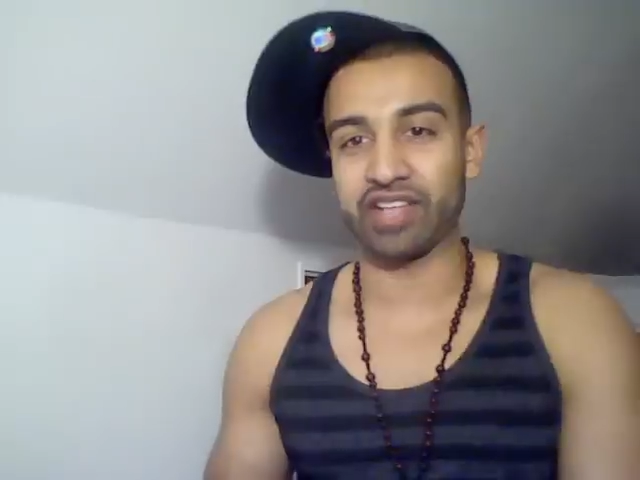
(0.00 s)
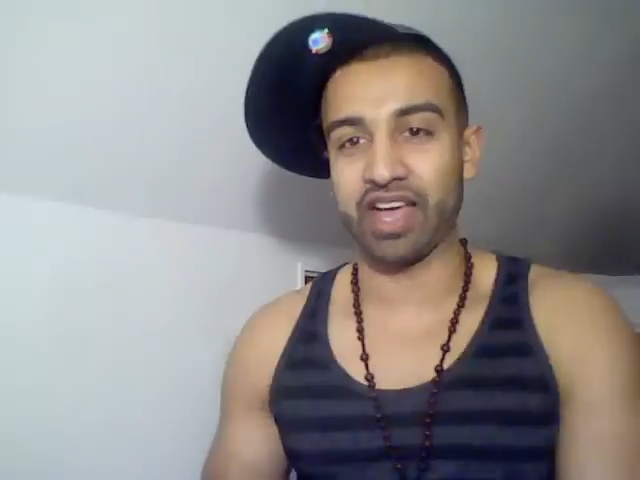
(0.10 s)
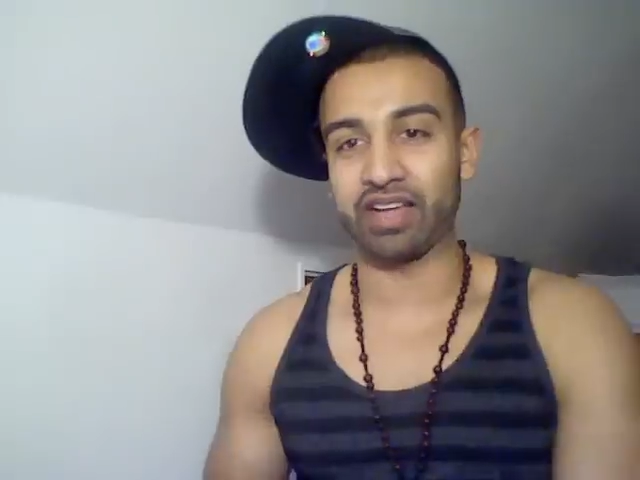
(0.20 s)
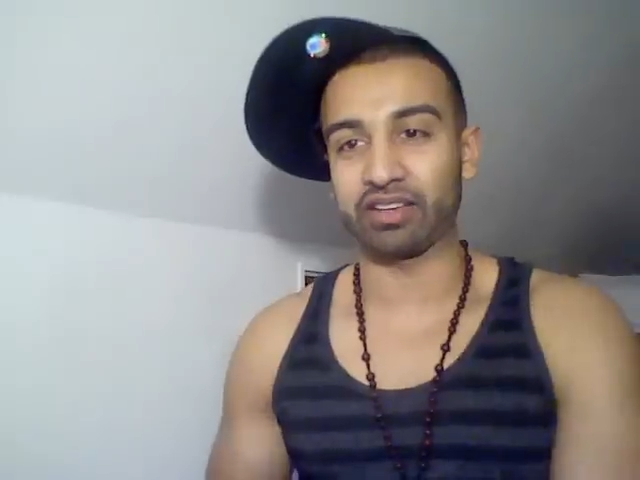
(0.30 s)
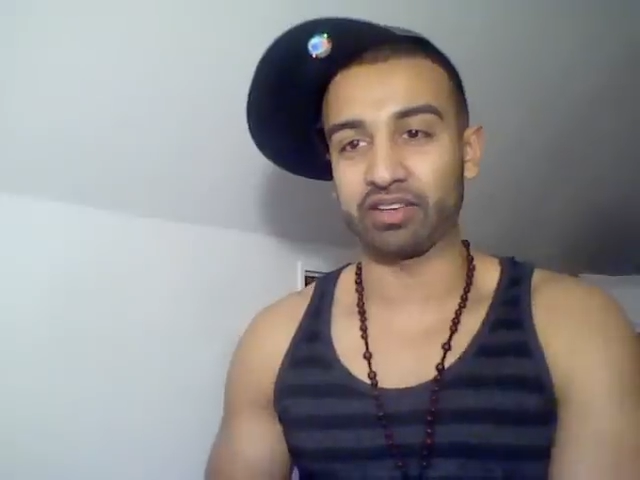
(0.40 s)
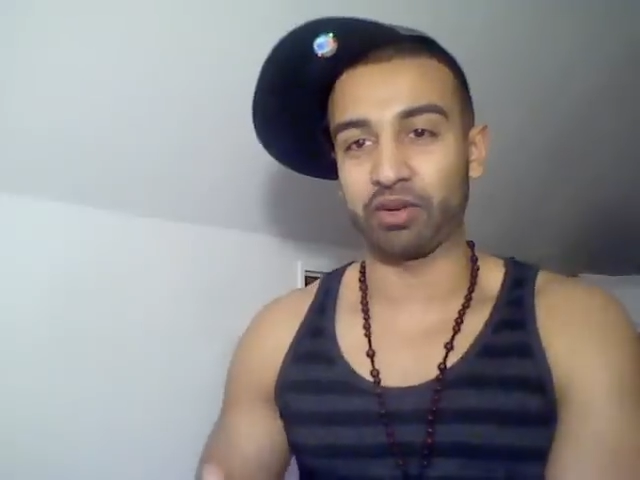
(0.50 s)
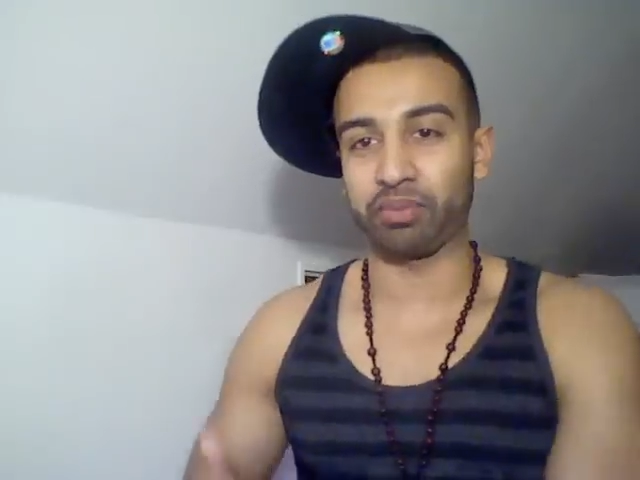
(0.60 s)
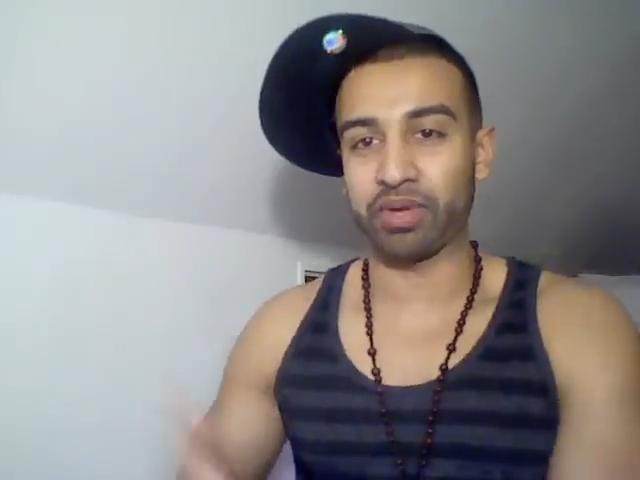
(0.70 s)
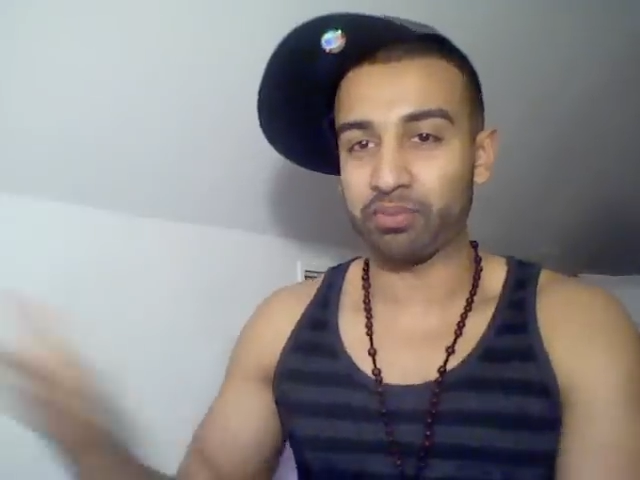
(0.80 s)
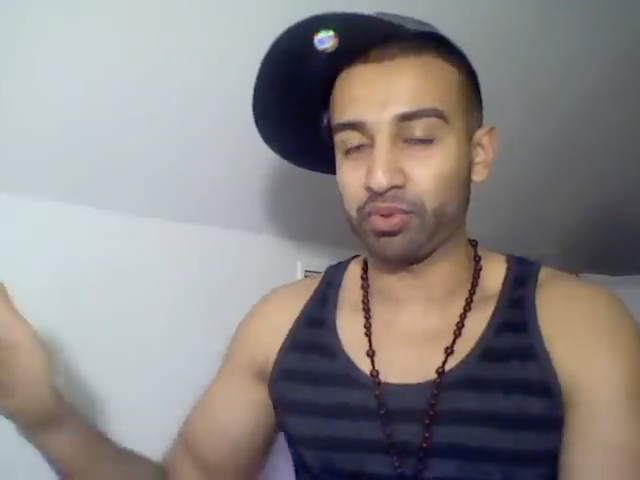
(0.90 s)
that
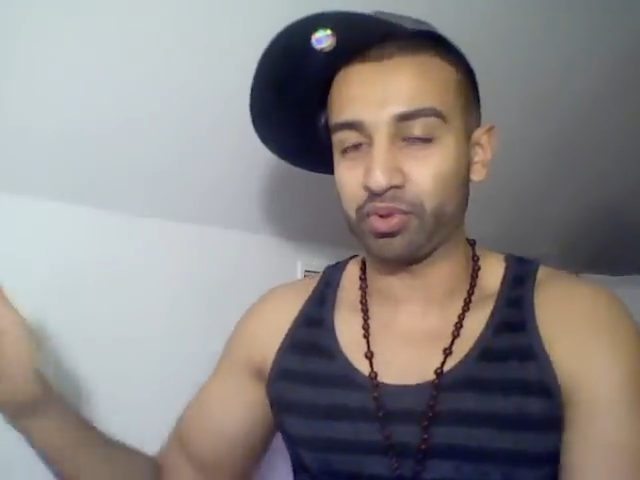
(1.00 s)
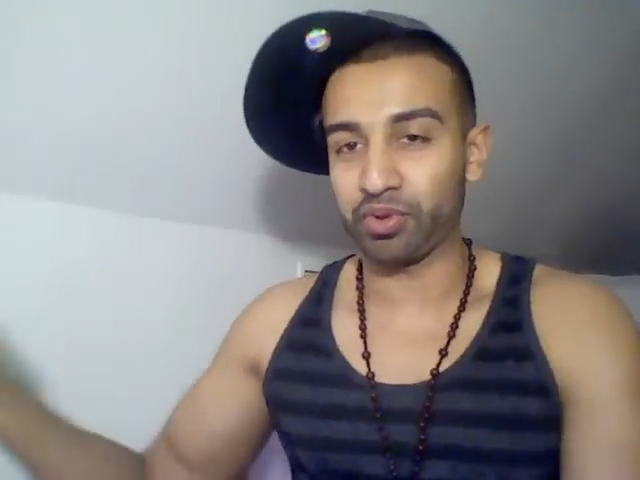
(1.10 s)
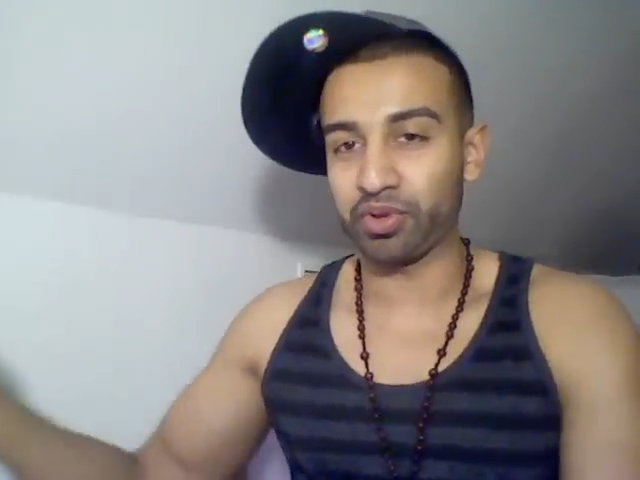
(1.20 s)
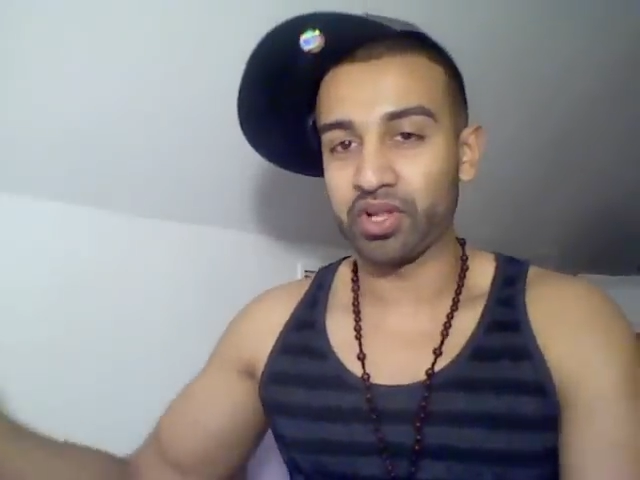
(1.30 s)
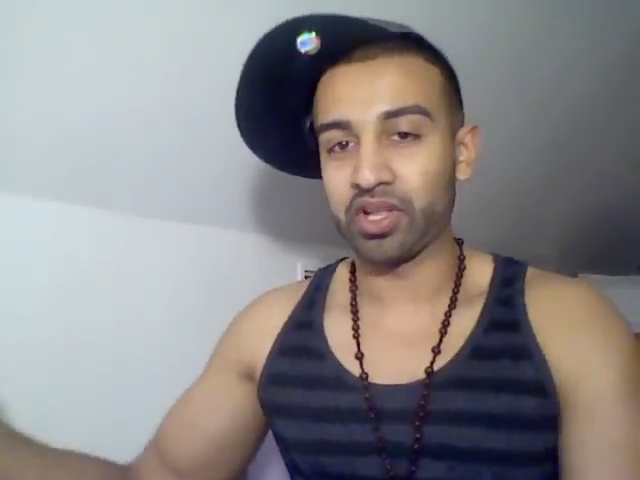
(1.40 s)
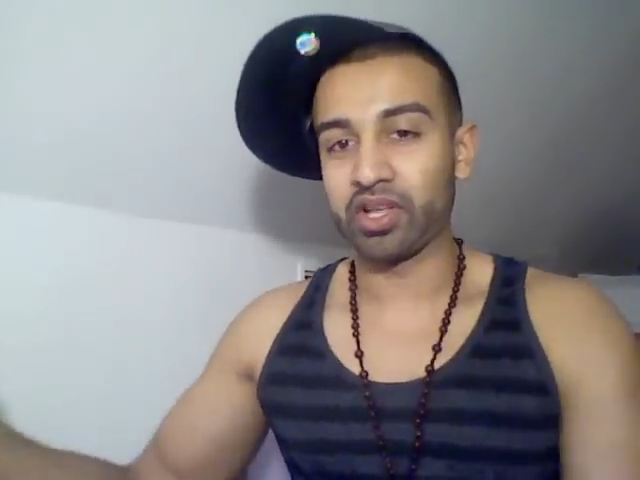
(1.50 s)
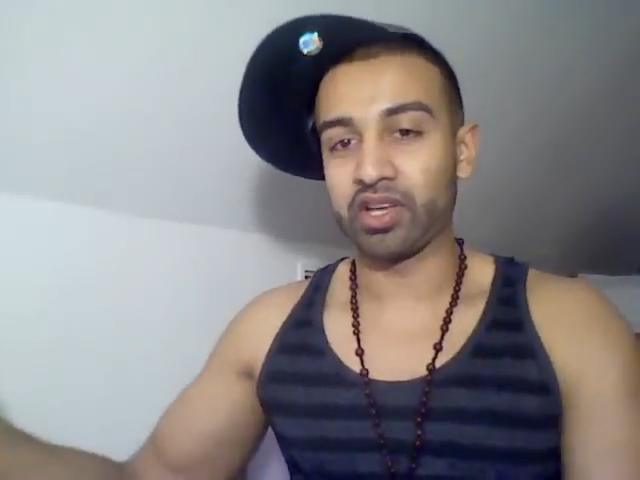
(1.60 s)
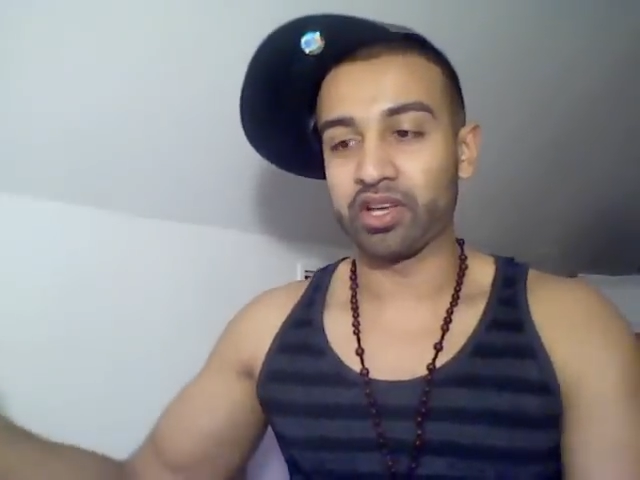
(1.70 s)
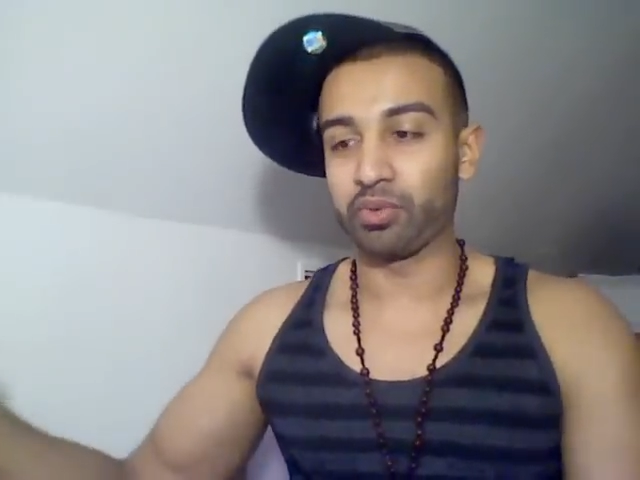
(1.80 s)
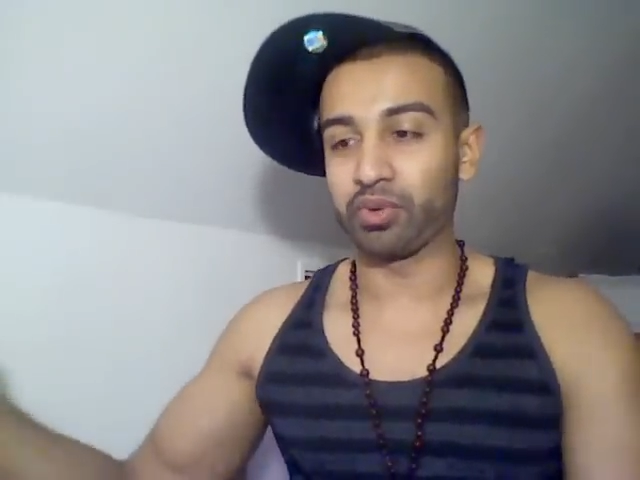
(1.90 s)
people
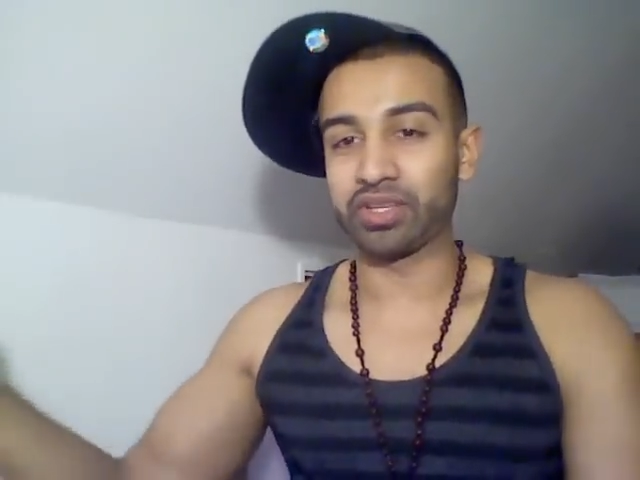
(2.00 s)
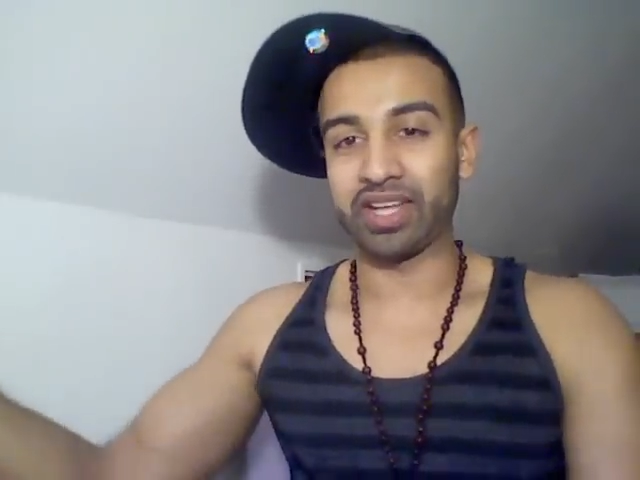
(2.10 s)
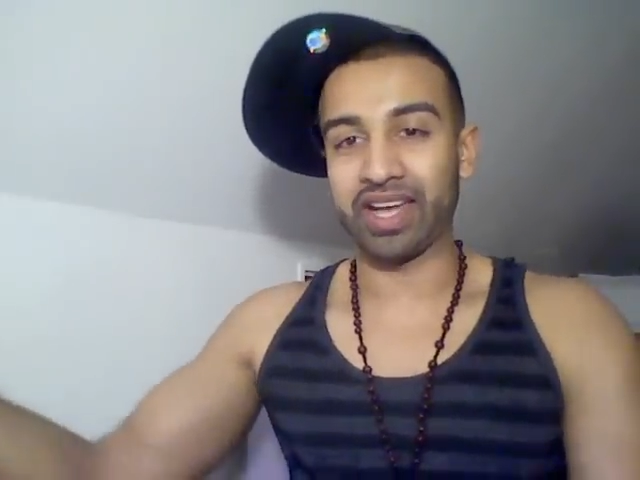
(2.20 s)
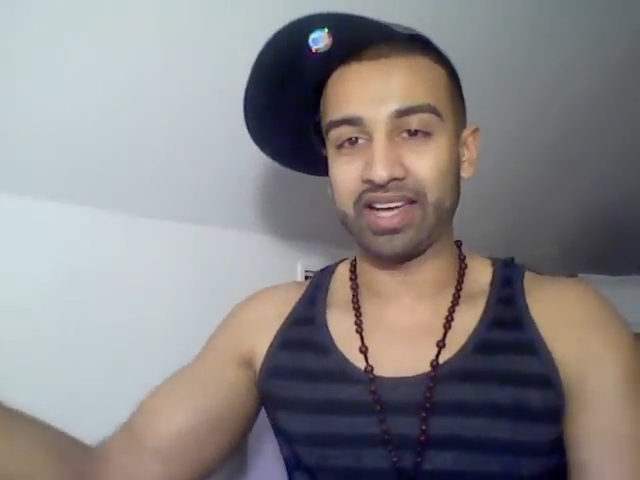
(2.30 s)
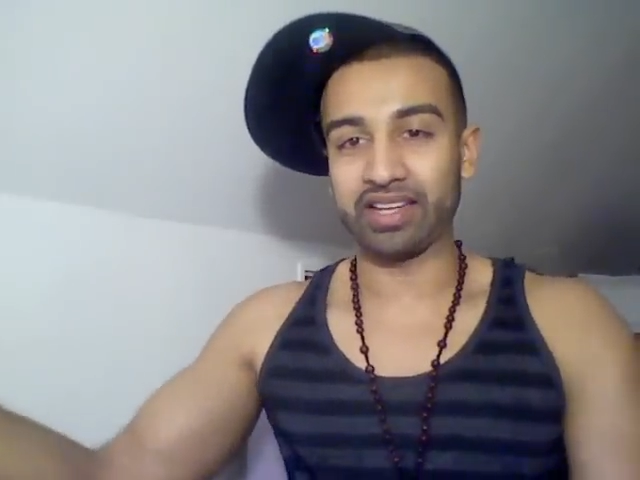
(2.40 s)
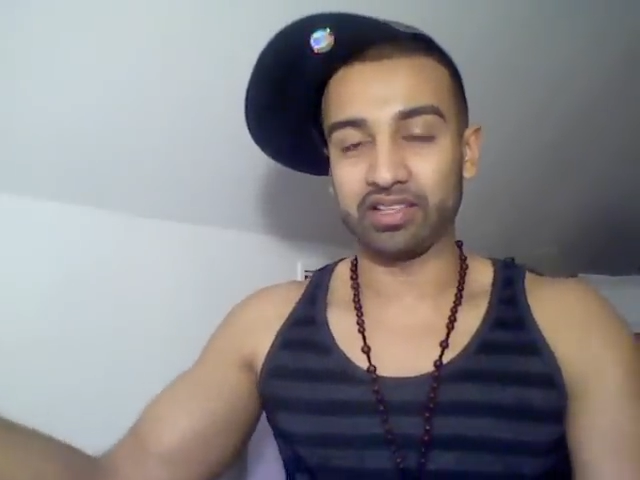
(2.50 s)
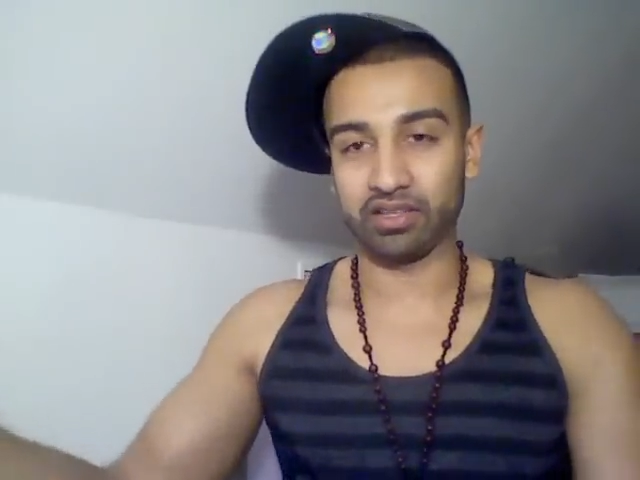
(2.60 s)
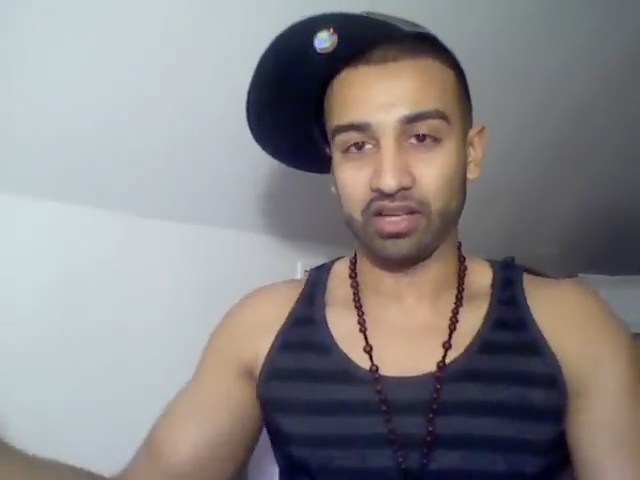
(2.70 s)
would get,